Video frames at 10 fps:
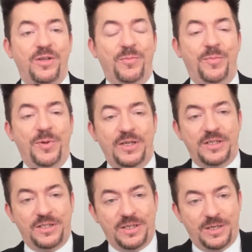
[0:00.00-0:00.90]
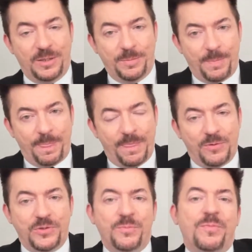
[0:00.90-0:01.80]
but there
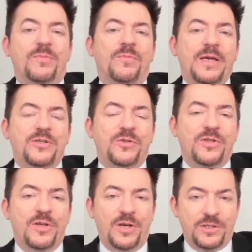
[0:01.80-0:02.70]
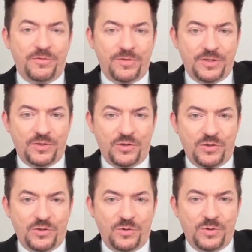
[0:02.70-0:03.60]
was a major
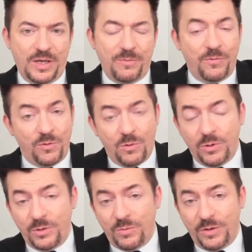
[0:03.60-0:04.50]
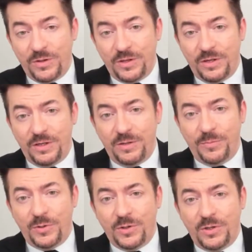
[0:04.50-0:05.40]
theosophist who came forward with it in a
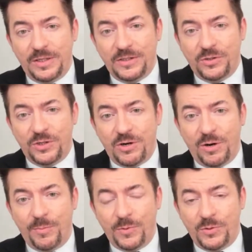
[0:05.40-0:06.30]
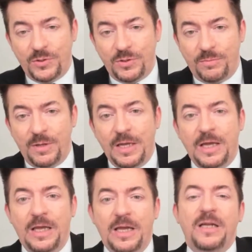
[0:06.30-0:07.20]
book called Esoteric Buddhism,
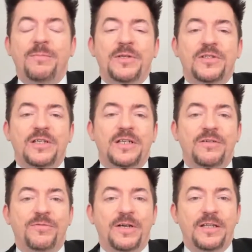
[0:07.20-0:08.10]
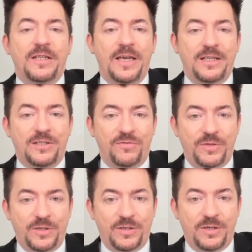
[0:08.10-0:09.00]
and he misidentified the Eighth
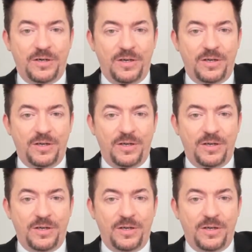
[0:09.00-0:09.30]
Sphere